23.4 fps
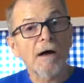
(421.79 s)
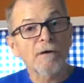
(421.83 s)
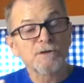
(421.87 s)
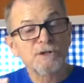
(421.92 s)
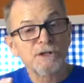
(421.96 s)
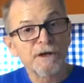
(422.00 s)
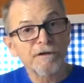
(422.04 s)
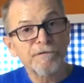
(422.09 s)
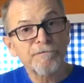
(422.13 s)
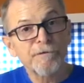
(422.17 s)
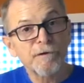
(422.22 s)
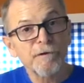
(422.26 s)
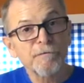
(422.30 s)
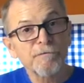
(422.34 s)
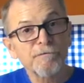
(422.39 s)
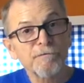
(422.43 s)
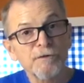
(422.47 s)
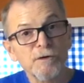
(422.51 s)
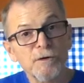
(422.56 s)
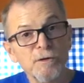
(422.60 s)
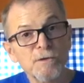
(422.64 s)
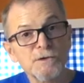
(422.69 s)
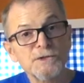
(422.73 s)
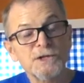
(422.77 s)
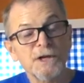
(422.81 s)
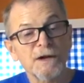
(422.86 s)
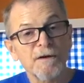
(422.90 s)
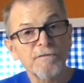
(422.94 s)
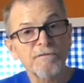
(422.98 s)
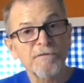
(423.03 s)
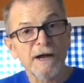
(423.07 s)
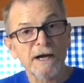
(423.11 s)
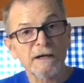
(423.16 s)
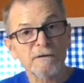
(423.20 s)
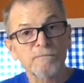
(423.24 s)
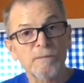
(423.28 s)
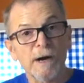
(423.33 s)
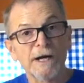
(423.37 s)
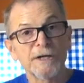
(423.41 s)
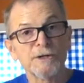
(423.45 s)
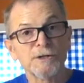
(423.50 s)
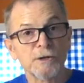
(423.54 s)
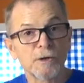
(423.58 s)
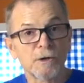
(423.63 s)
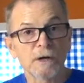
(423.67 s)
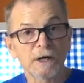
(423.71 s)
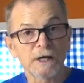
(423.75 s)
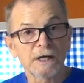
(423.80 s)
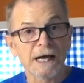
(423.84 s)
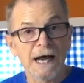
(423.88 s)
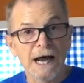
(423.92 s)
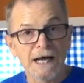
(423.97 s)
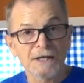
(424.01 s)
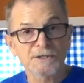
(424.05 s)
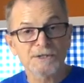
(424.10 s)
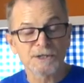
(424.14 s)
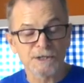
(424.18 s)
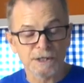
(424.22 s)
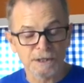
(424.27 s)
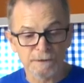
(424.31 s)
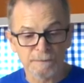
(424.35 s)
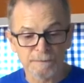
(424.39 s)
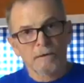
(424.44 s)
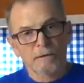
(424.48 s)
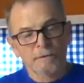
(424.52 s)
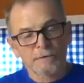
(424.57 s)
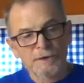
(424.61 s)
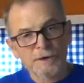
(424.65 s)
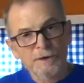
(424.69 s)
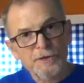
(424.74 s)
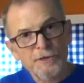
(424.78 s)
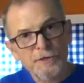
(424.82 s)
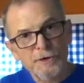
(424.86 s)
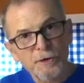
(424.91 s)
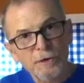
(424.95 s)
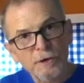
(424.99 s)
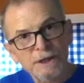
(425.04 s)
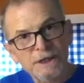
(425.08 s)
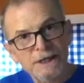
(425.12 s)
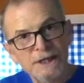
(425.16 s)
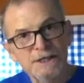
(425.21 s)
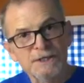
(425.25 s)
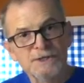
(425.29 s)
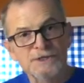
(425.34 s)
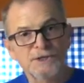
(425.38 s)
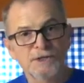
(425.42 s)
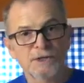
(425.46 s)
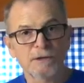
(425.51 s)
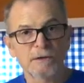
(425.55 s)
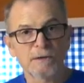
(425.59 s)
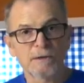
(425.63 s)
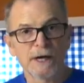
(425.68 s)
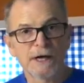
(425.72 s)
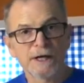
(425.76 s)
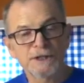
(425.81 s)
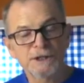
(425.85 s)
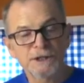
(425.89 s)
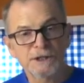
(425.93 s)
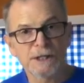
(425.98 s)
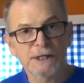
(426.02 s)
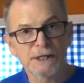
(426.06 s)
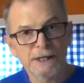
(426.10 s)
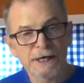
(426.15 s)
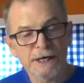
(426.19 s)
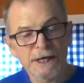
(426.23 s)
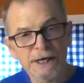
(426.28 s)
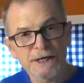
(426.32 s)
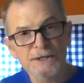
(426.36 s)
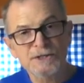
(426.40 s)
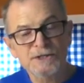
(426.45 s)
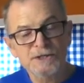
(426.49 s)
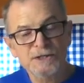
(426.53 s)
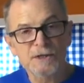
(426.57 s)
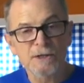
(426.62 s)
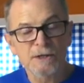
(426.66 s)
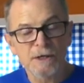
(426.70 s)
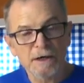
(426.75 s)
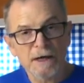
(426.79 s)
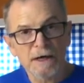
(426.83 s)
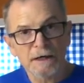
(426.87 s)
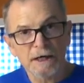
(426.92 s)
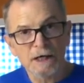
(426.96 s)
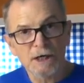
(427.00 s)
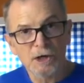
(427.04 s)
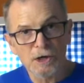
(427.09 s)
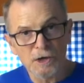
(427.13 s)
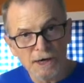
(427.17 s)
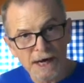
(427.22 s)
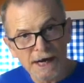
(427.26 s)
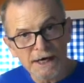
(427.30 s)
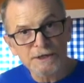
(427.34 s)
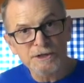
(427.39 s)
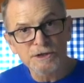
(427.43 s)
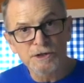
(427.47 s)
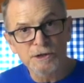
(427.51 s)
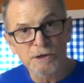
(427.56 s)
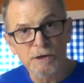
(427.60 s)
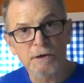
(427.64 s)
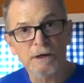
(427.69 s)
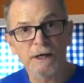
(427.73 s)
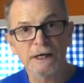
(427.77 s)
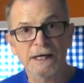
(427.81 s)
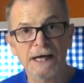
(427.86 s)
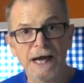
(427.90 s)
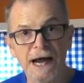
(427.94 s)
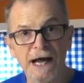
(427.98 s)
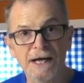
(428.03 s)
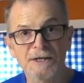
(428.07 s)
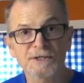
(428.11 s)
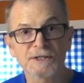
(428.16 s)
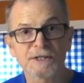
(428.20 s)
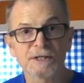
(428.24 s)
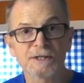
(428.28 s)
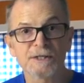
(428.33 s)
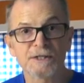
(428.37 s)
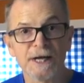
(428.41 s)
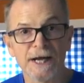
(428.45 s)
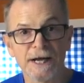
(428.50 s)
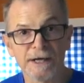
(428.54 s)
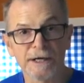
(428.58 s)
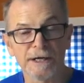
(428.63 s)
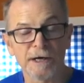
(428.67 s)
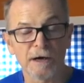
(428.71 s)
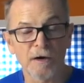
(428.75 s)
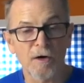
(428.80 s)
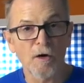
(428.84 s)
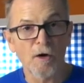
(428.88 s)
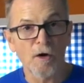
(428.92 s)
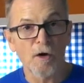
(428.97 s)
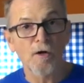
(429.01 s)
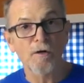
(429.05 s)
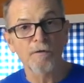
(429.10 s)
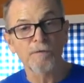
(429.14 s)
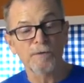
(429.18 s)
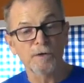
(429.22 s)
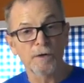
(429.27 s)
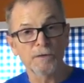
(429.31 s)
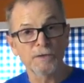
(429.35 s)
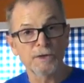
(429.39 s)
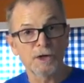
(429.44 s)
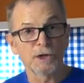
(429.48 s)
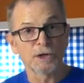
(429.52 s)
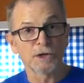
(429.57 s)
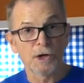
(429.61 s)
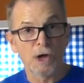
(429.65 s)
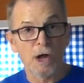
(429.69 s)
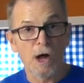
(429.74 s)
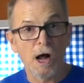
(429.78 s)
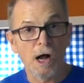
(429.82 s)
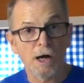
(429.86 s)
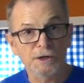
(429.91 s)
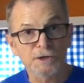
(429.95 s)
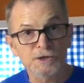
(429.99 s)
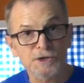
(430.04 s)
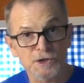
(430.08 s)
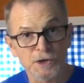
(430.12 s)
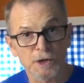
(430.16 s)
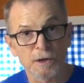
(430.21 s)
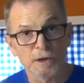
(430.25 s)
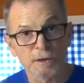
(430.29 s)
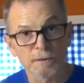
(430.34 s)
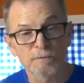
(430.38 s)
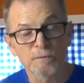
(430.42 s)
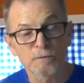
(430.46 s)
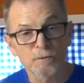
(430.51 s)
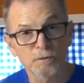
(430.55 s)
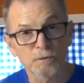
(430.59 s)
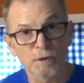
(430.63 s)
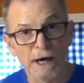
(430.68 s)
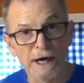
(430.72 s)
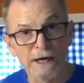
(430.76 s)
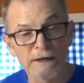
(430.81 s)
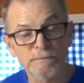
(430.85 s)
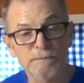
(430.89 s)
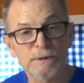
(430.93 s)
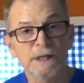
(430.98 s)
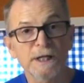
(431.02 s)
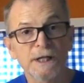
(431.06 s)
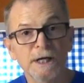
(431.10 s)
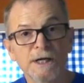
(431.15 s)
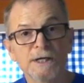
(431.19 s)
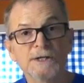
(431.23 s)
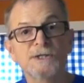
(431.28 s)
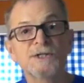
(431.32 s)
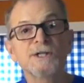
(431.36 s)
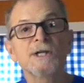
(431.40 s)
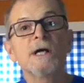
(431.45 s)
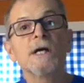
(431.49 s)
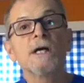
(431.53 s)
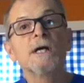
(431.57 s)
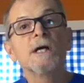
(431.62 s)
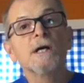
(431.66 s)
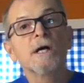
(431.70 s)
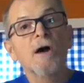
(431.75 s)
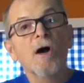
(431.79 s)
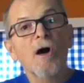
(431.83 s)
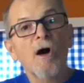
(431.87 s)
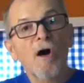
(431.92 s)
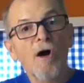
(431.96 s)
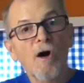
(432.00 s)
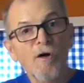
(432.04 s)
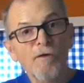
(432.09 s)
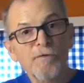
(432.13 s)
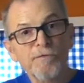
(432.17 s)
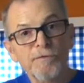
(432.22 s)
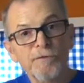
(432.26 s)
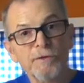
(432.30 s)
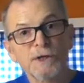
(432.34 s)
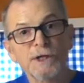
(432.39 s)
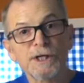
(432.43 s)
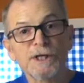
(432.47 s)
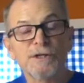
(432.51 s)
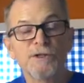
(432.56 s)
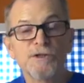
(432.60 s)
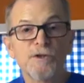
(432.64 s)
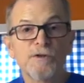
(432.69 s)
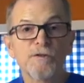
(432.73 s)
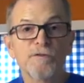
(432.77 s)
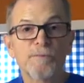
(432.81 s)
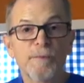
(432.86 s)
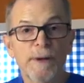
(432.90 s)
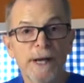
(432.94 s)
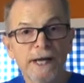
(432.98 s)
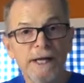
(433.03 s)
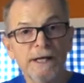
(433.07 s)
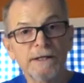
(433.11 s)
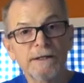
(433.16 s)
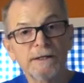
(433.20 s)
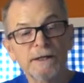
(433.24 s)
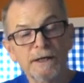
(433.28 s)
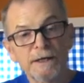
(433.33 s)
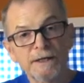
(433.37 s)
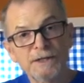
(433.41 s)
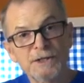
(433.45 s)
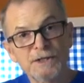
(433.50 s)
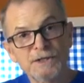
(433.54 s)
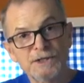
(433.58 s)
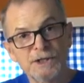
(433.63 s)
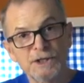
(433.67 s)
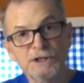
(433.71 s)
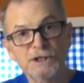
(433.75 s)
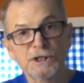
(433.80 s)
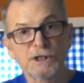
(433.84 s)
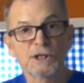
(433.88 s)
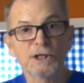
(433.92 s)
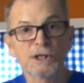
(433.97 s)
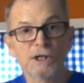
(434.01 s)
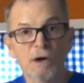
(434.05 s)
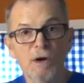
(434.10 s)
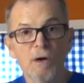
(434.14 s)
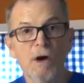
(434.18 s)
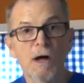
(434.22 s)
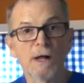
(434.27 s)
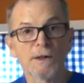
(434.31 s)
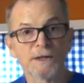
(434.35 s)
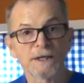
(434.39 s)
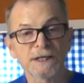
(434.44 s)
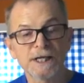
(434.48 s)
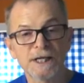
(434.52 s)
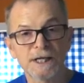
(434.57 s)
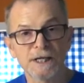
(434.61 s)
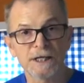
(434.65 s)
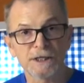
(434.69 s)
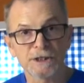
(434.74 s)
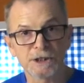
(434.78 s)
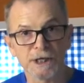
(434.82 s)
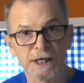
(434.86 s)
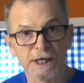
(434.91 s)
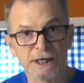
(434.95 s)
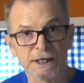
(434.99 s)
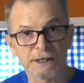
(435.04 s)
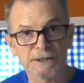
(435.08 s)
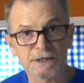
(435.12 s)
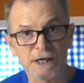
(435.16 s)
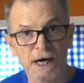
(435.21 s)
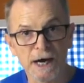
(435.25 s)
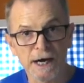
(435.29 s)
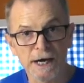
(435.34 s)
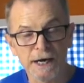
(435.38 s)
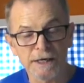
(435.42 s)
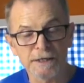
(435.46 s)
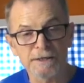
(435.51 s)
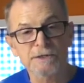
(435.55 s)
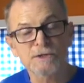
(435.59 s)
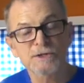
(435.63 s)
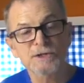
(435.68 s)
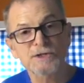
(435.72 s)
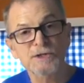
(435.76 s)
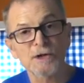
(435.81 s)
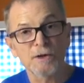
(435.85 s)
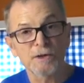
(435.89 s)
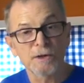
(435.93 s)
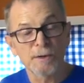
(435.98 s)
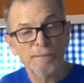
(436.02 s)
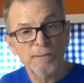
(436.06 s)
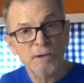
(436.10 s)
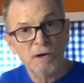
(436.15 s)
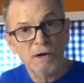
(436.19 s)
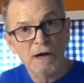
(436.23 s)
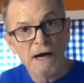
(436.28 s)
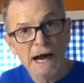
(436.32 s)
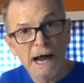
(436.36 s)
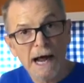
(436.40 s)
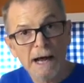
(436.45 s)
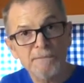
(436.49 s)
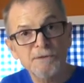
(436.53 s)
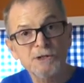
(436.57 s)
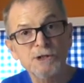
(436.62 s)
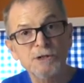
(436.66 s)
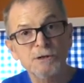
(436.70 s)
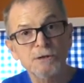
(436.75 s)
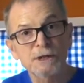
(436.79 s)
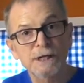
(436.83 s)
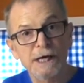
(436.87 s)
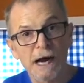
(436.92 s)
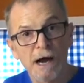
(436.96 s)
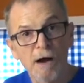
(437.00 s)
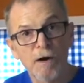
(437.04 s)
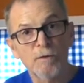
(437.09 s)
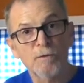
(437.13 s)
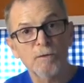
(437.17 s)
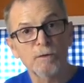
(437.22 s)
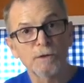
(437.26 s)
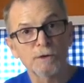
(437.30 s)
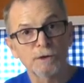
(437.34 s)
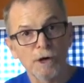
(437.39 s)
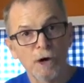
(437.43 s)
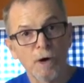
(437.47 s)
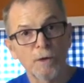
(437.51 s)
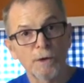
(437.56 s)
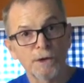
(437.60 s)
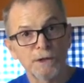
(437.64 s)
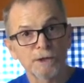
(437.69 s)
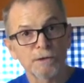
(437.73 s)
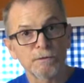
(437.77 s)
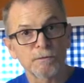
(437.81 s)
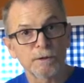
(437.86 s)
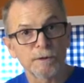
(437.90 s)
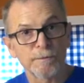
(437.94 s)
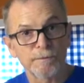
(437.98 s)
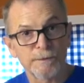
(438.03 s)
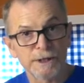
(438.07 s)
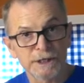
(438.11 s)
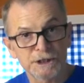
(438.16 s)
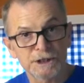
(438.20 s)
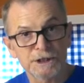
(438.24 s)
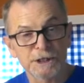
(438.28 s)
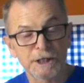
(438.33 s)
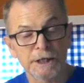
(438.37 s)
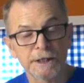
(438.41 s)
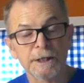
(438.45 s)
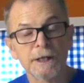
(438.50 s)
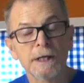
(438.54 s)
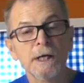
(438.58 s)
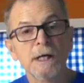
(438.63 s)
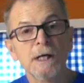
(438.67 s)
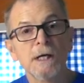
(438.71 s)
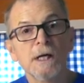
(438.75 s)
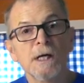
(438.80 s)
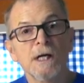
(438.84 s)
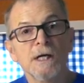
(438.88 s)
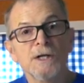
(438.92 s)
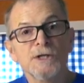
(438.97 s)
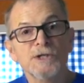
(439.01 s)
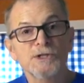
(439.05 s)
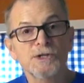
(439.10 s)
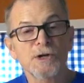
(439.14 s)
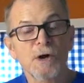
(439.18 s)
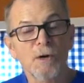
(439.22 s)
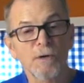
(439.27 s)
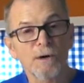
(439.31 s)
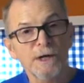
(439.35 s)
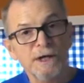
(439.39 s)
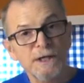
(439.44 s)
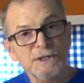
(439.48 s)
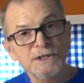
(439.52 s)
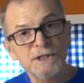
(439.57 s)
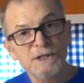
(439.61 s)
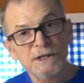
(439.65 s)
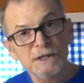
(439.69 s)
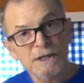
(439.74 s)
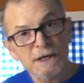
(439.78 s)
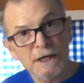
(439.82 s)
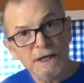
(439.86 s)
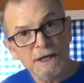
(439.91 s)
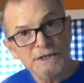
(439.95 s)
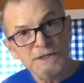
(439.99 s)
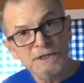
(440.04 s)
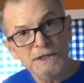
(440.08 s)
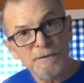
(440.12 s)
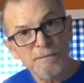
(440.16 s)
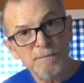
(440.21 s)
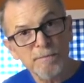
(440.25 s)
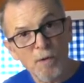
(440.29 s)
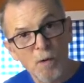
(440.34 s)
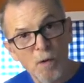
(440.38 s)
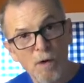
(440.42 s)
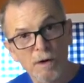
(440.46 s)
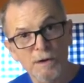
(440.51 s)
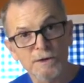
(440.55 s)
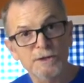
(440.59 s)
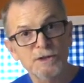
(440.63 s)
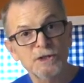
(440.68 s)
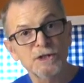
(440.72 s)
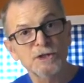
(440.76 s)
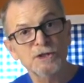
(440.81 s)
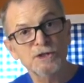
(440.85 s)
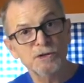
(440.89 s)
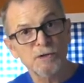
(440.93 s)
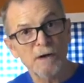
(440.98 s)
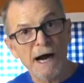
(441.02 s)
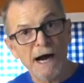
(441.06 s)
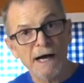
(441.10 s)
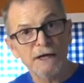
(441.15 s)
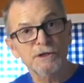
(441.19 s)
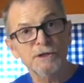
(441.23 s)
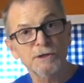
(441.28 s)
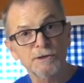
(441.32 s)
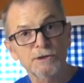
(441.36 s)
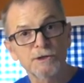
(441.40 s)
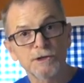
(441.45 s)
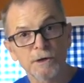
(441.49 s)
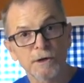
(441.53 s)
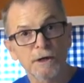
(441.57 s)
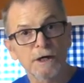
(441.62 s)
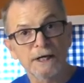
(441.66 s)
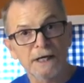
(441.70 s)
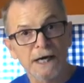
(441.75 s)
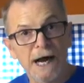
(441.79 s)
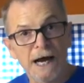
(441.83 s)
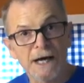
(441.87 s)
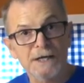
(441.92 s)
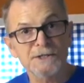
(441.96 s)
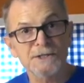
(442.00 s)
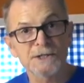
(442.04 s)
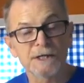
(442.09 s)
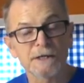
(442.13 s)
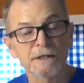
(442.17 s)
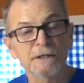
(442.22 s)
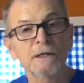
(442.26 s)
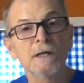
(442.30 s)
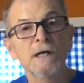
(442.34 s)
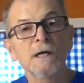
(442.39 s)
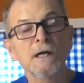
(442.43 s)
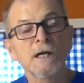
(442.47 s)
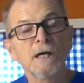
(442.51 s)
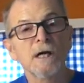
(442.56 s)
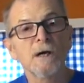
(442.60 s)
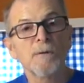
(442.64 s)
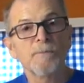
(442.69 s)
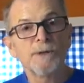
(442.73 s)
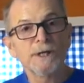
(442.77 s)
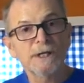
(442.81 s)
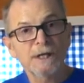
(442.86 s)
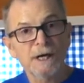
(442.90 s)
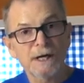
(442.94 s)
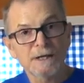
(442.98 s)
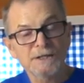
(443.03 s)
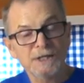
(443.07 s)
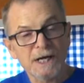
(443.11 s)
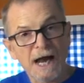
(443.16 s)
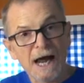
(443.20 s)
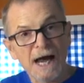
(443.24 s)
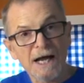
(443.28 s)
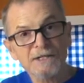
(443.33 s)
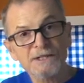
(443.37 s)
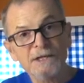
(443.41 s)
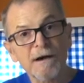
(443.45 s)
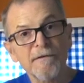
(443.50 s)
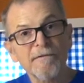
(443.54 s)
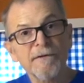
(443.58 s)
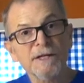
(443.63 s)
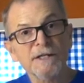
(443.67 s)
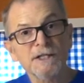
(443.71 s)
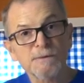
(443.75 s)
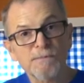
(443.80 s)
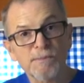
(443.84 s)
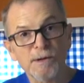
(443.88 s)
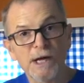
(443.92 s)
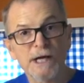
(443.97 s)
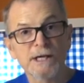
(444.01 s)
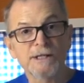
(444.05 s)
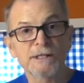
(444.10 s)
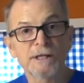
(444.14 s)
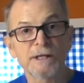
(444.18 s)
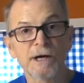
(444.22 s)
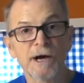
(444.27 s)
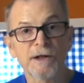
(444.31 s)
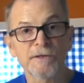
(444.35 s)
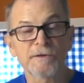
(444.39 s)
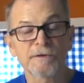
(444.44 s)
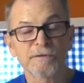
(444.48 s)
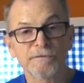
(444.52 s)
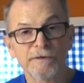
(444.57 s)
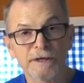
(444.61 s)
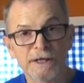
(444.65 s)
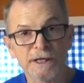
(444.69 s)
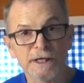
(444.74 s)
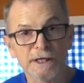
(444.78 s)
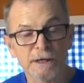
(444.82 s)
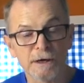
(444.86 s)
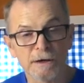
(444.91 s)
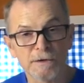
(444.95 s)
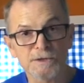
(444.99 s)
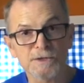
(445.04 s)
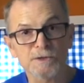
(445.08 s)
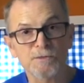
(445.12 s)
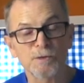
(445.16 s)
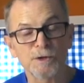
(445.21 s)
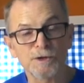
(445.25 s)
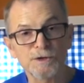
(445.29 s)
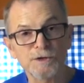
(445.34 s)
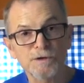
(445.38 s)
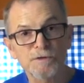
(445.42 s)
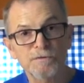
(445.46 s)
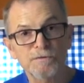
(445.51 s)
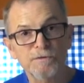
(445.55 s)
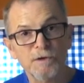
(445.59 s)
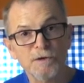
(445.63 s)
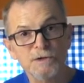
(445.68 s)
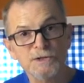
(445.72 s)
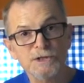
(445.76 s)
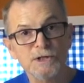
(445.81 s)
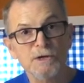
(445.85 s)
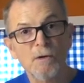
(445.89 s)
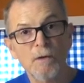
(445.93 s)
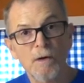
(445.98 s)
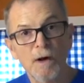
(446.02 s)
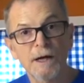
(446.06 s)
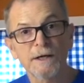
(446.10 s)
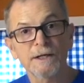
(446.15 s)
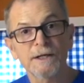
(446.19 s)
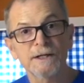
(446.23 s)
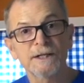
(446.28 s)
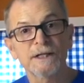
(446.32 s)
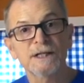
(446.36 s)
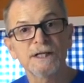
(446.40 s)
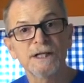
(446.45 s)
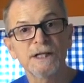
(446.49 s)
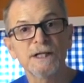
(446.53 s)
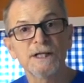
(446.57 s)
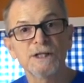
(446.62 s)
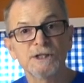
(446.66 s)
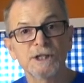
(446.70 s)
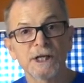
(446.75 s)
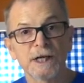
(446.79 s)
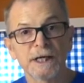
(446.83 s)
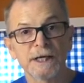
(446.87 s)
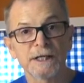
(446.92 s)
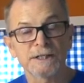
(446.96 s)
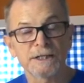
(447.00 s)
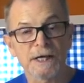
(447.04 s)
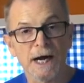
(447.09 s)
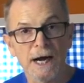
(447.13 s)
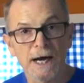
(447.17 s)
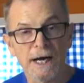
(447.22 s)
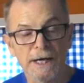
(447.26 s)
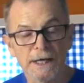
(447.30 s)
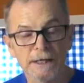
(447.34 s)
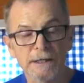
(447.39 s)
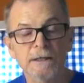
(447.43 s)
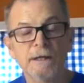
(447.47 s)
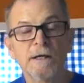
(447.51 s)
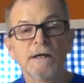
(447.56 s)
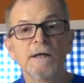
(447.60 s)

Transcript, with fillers: different foods affect my uric acid. The third consideration is to collect uric acid data over the long term, right? Because hopefully you've made a decision to go on the ketogenic diet so that perhaps your gout will go into remission. So it's, it's important to track your uric acid because as I've explained in other videos, when you first go onto the ketogenic diet